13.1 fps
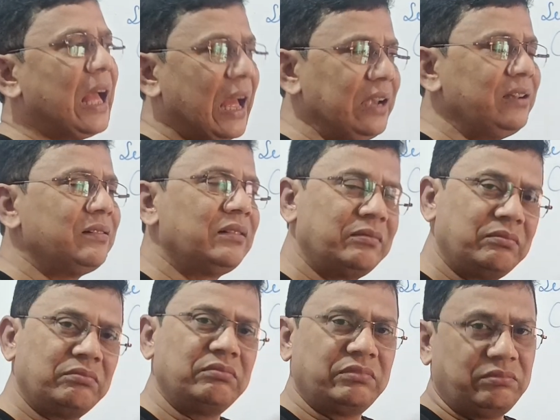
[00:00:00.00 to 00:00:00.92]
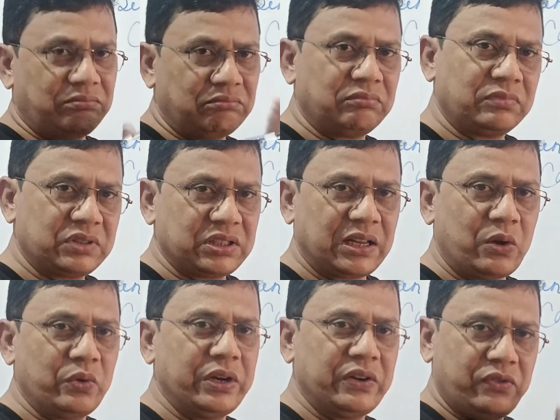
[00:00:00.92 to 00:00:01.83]
and
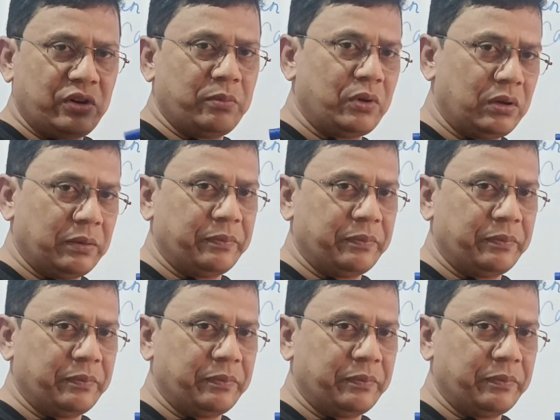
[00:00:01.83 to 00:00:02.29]
surround it from